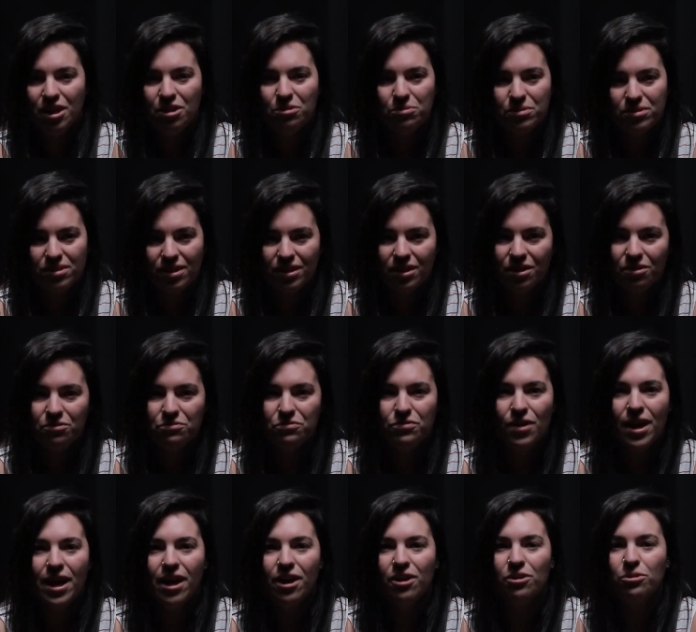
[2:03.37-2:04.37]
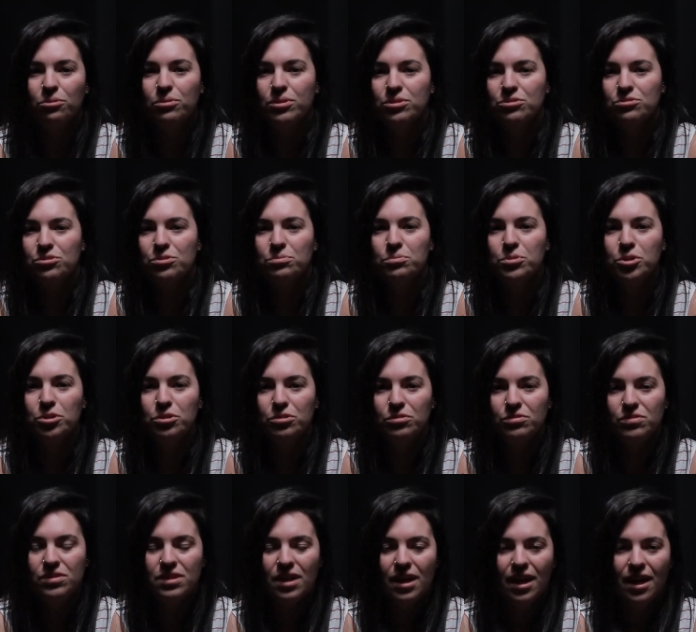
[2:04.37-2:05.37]
It was like a veil was
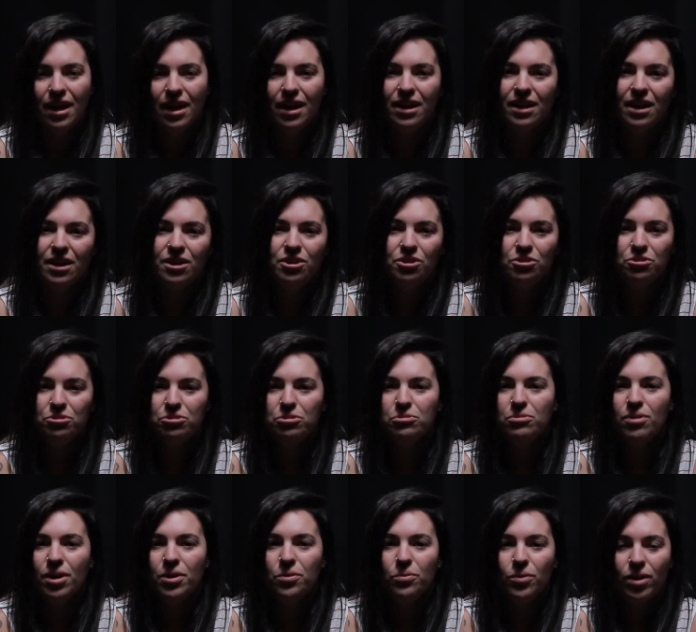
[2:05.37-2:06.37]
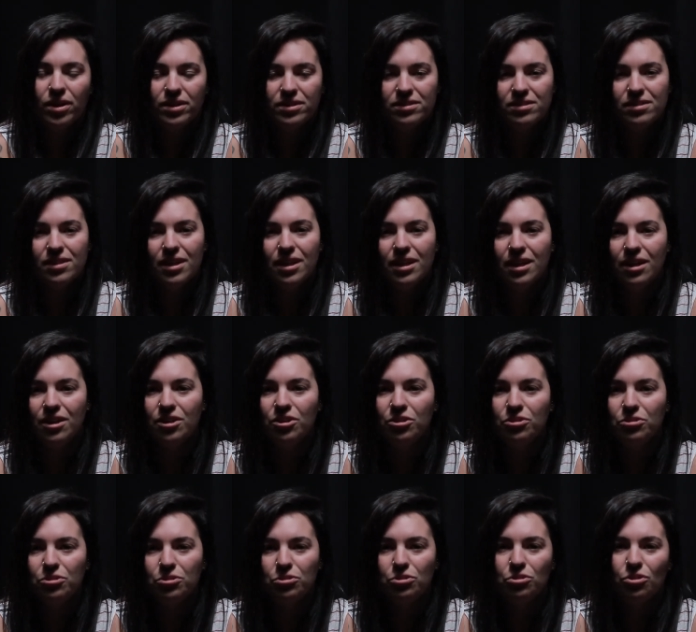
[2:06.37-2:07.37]
removed, and I knew who I was, and I
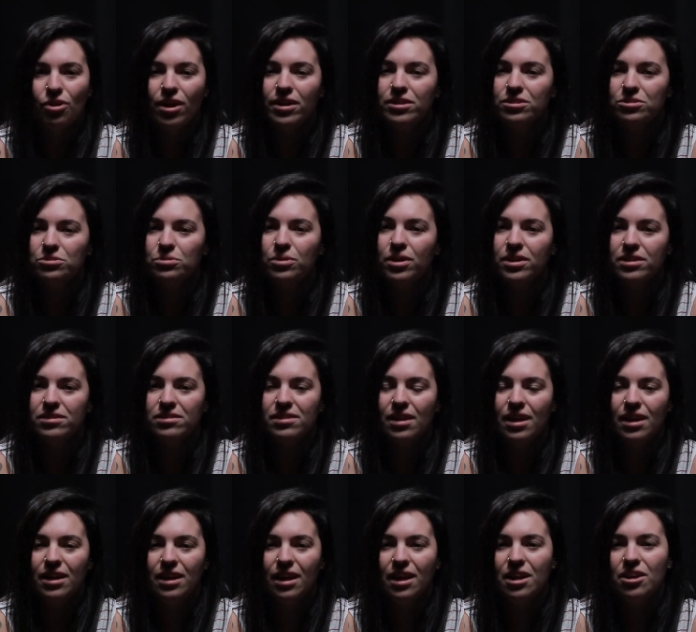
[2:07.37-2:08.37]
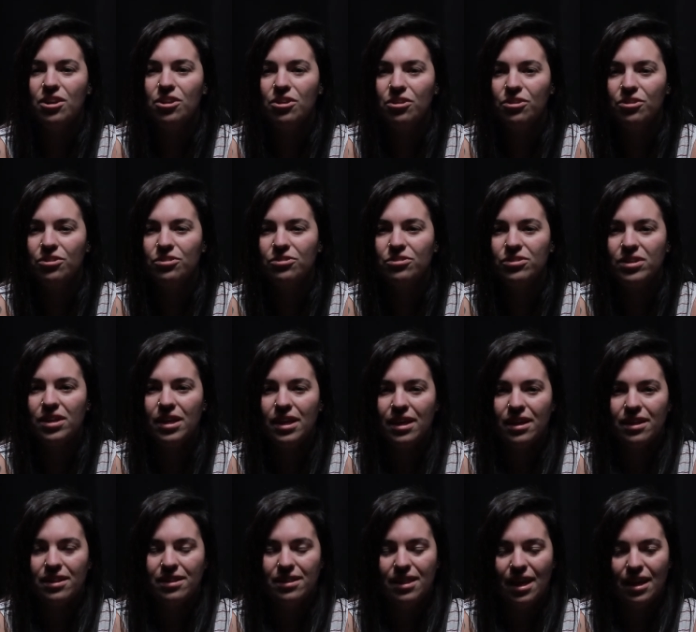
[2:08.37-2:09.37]
knew who Christ was, and I knew
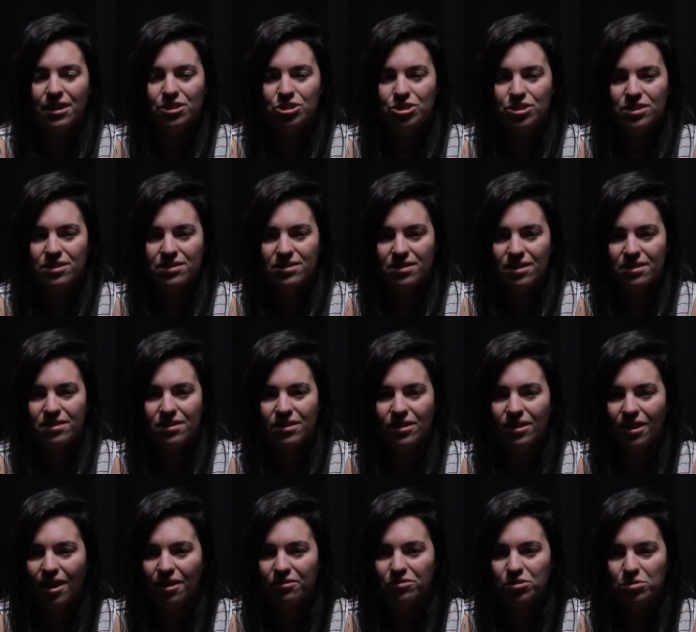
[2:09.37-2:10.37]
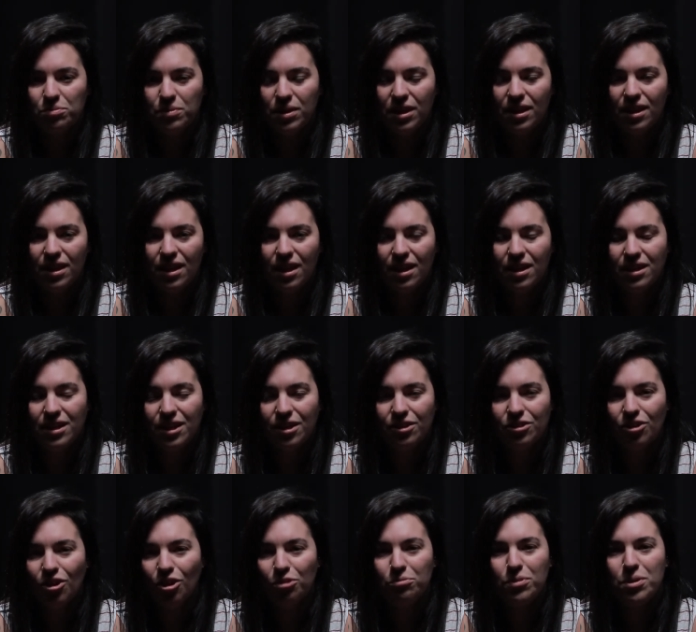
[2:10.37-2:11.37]
that Jesus loved me and he
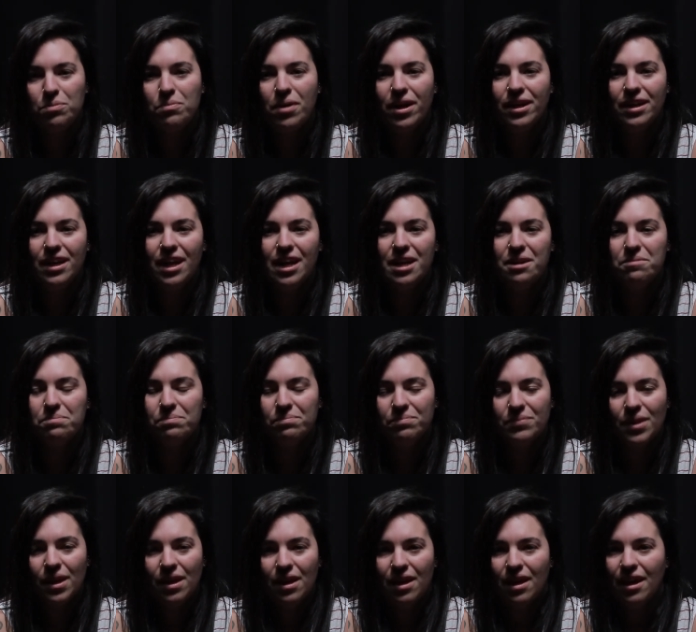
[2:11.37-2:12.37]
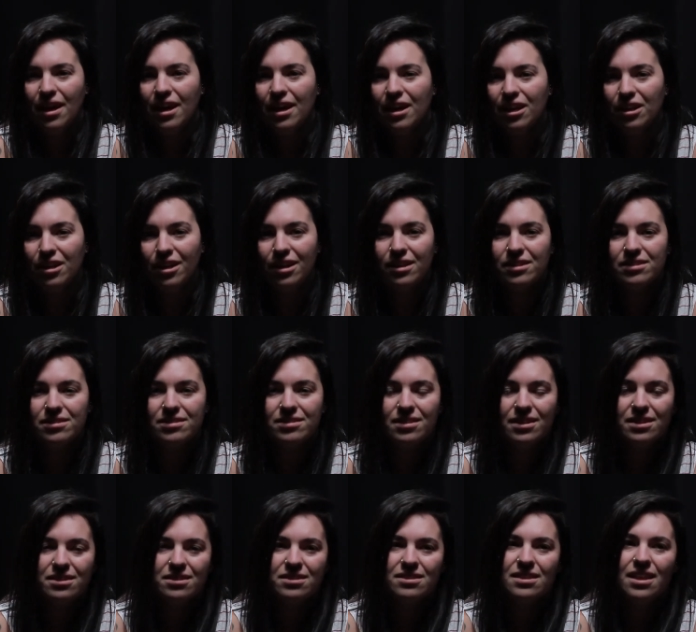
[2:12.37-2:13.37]
called me by name. And
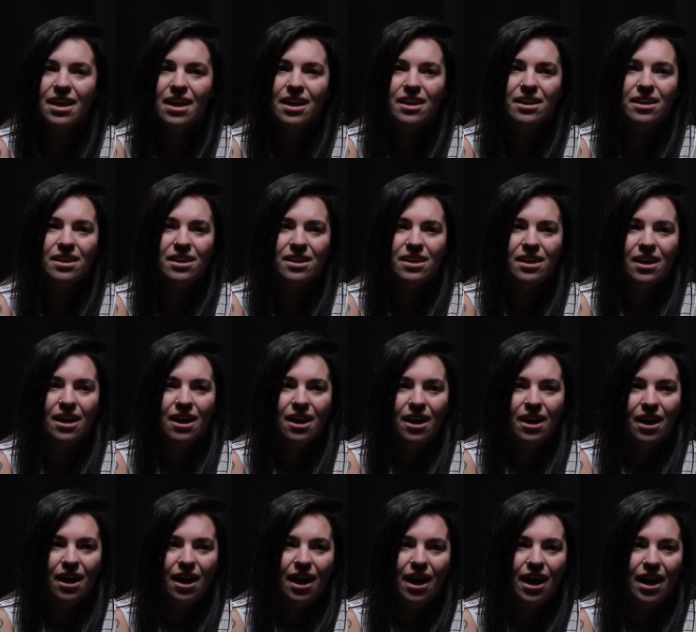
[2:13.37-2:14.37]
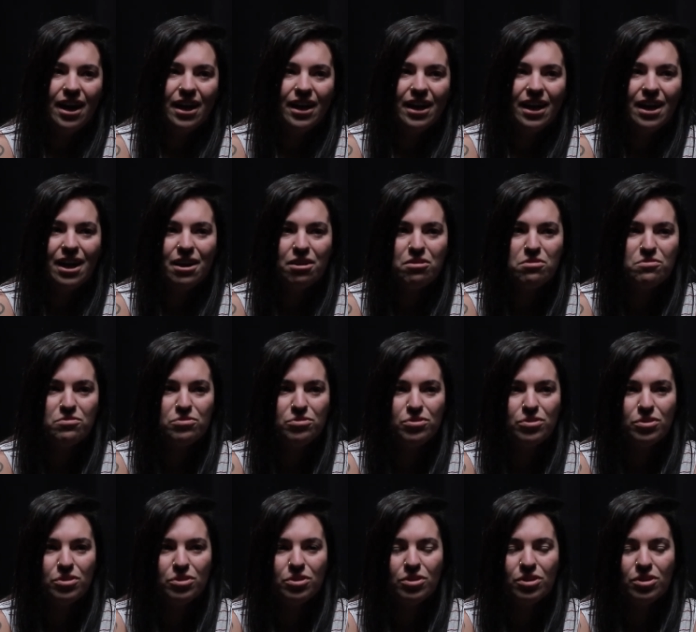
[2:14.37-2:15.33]
since then, I have